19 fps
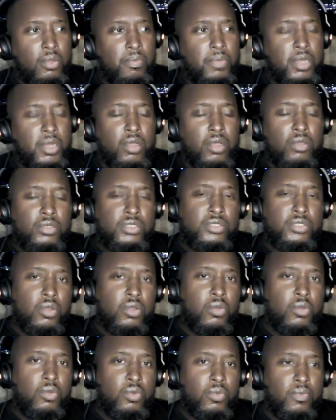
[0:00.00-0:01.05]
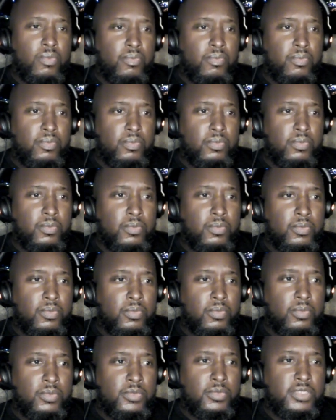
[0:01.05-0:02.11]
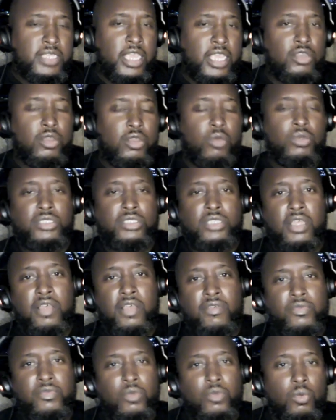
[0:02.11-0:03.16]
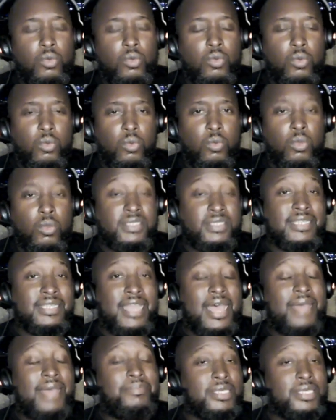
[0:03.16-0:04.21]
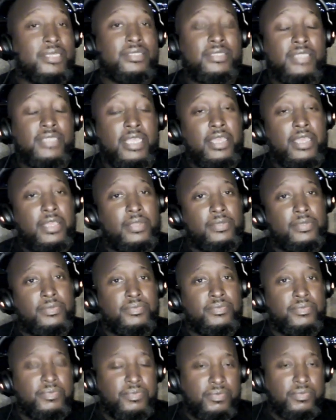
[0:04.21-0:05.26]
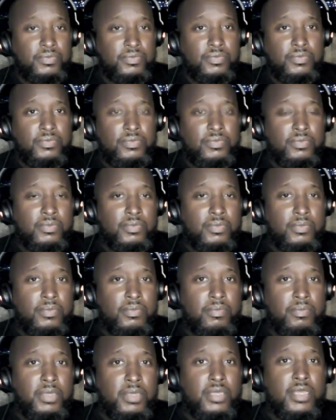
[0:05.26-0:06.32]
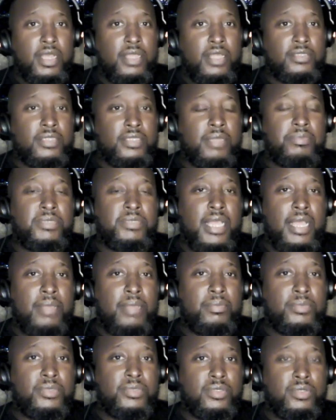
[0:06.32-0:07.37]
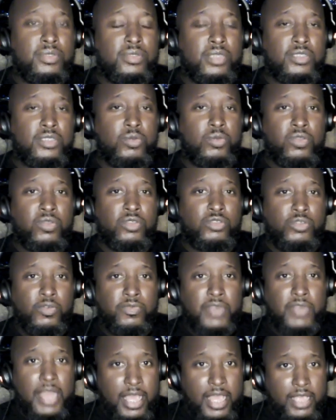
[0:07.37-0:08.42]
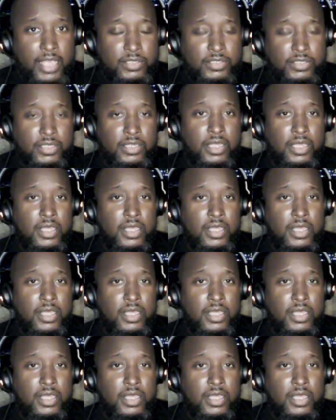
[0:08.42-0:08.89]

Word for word: but also take notice of what's not being said. Because sometimes that's where the truth lies